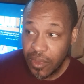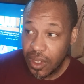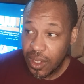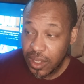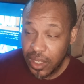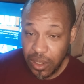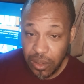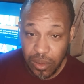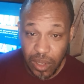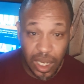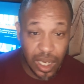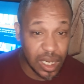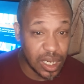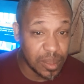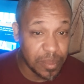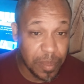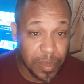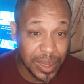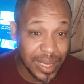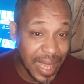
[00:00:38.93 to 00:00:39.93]
little
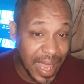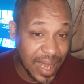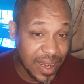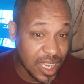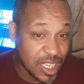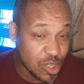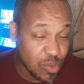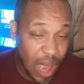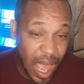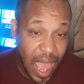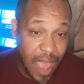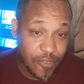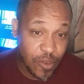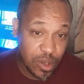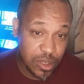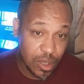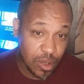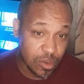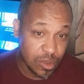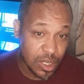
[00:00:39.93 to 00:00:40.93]
uh, plant that you have on
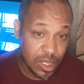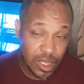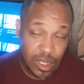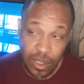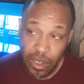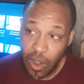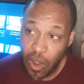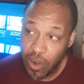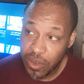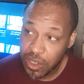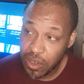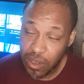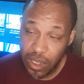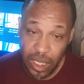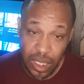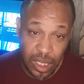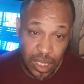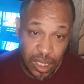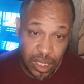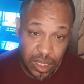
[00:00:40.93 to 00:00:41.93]
your on your
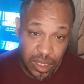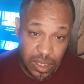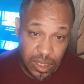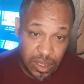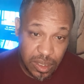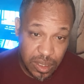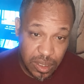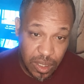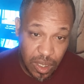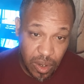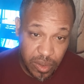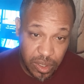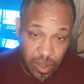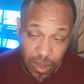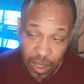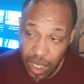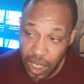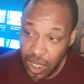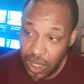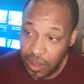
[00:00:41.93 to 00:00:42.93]
uh, on your
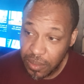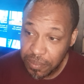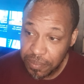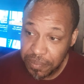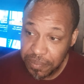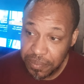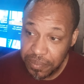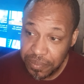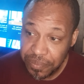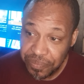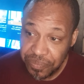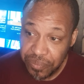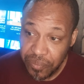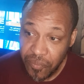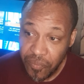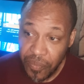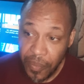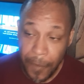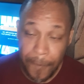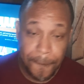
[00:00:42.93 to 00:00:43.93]
uh,
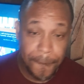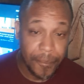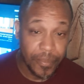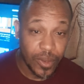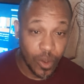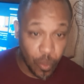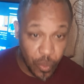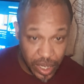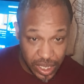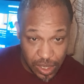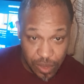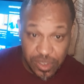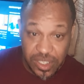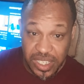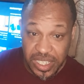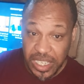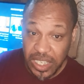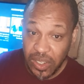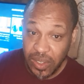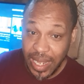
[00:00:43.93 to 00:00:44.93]

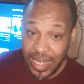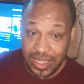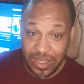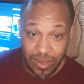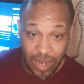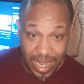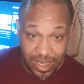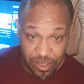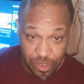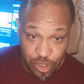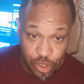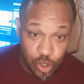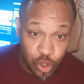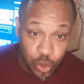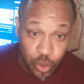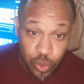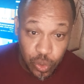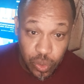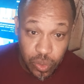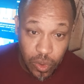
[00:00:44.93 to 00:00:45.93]
windowsill at the, at the
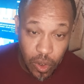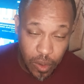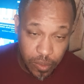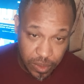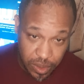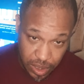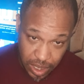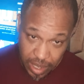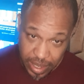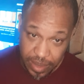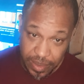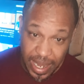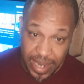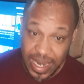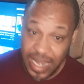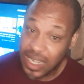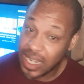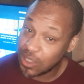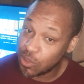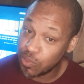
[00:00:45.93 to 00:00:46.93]
school or and they
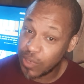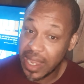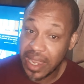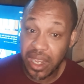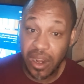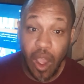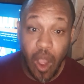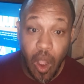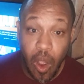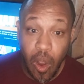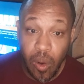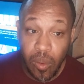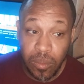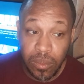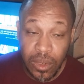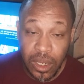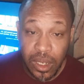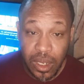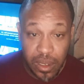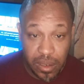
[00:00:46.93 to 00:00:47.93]
let, you take it home.
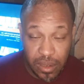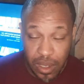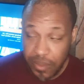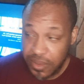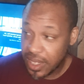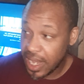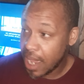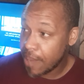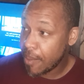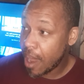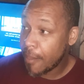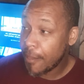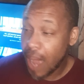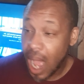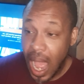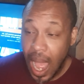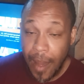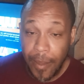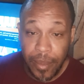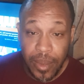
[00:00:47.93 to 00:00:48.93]
You know what I'm saying? My
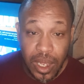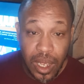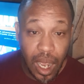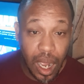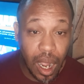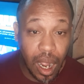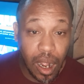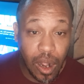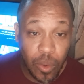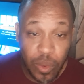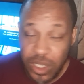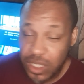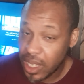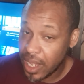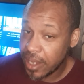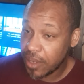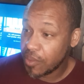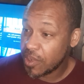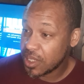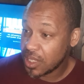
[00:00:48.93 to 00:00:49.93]
mom uh, was
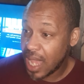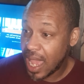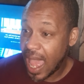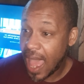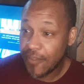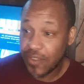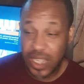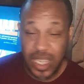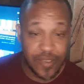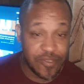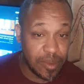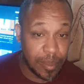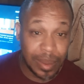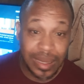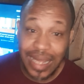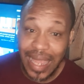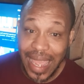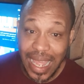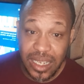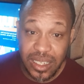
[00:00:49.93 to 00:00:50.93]
a was an advocate for
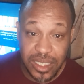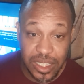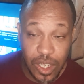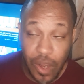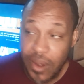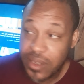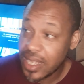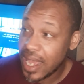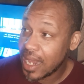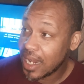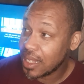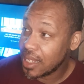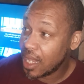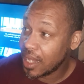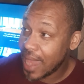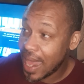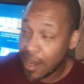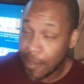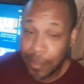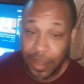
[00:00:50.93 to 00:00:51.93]
plants. She always had a
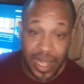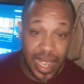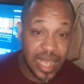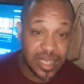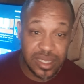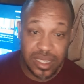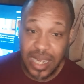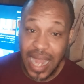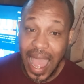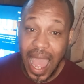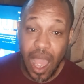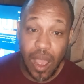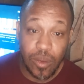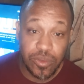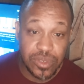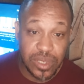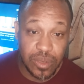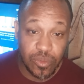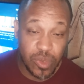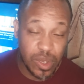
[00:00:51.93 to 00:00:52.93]
lot of plants in the
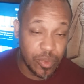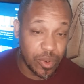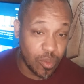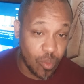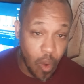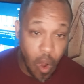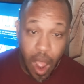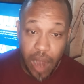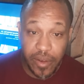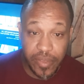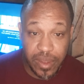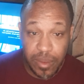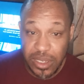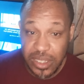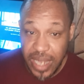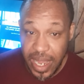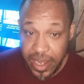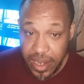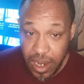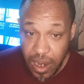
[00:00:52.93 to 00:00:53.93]
house and we would water them and
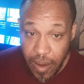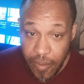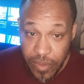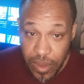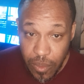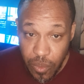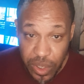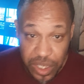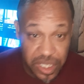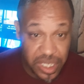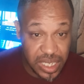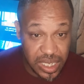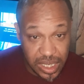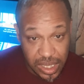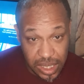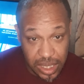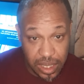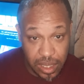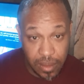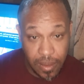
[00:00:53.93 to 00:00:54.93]
take care of them when she
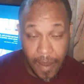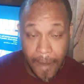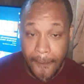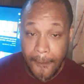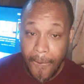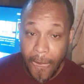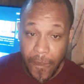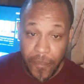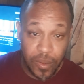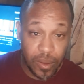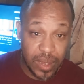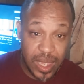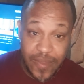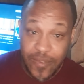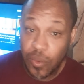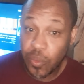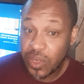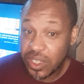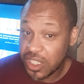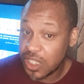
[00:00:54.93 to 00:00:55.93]
couldn't. You know,
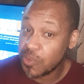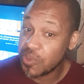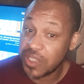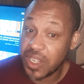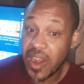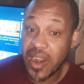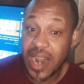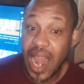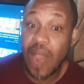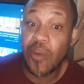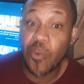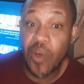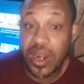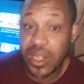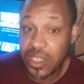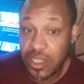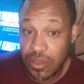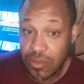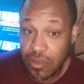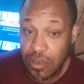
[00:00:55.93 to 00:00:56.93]
even when she was there and I wanted
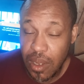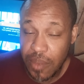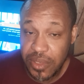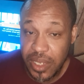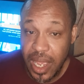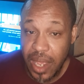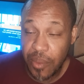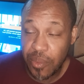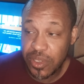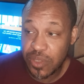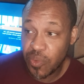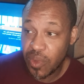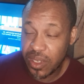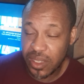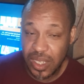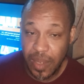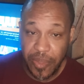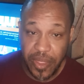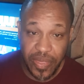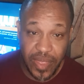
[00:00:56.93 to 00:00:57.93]
to, you know what I'm saying? It was one,
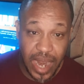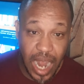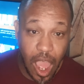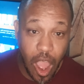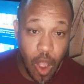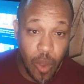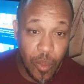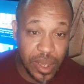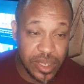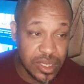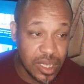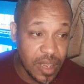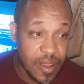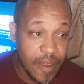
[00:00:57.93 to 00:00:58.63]
something that I always